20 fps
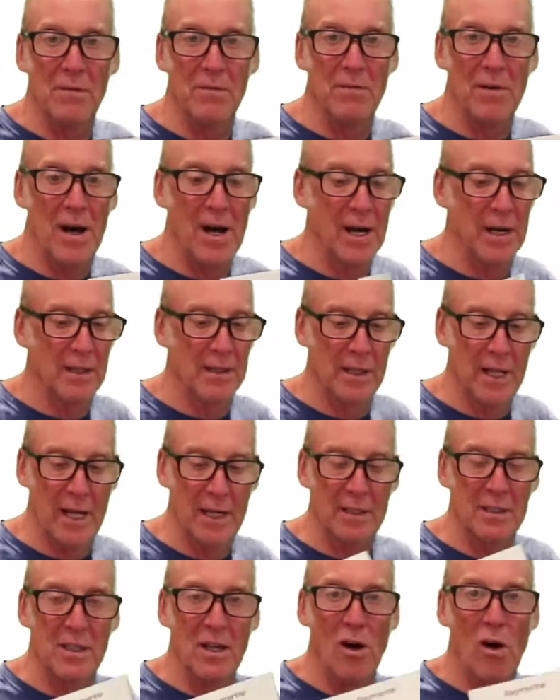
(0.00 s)
to find
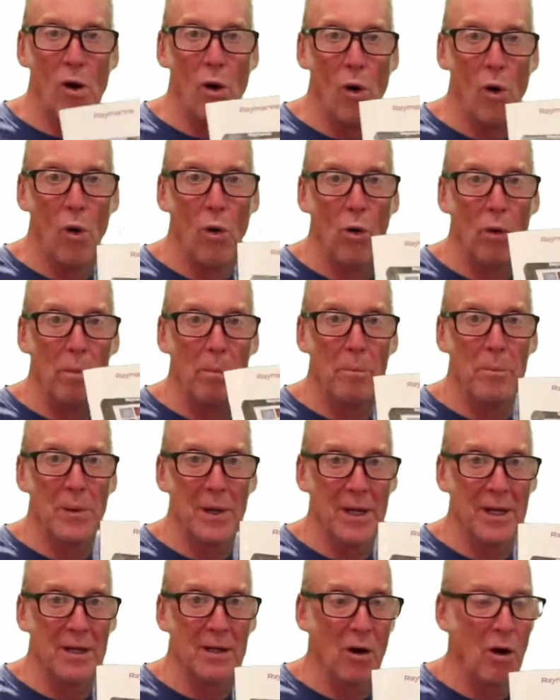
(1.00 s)
like the whole
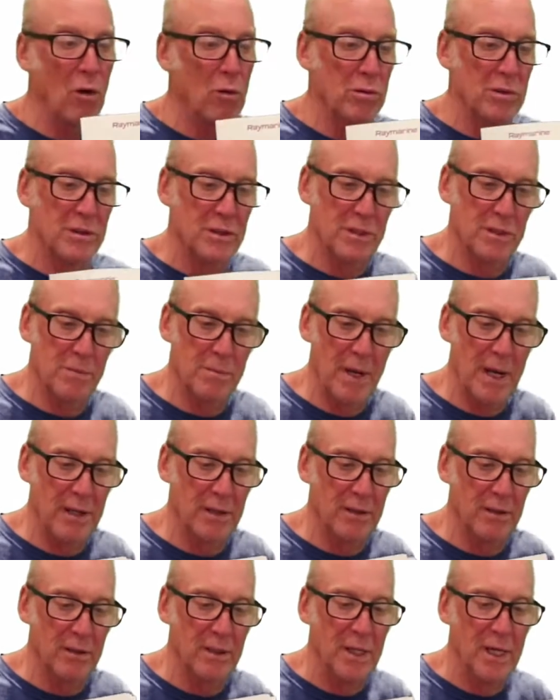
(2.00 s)
big owner's
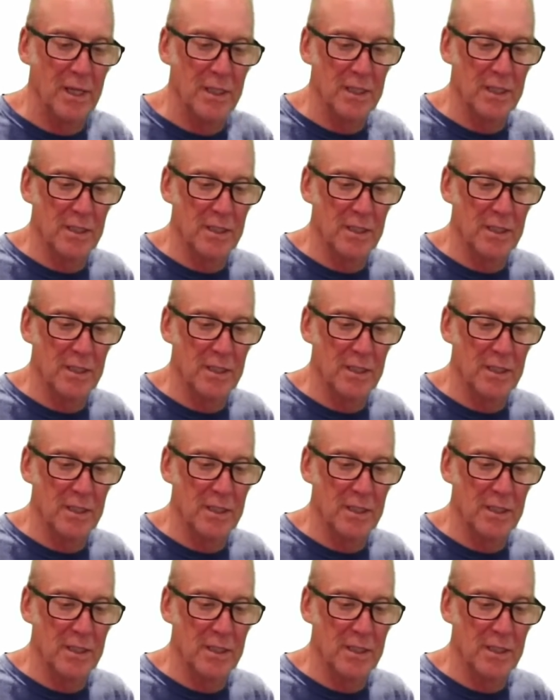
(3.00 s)
manual.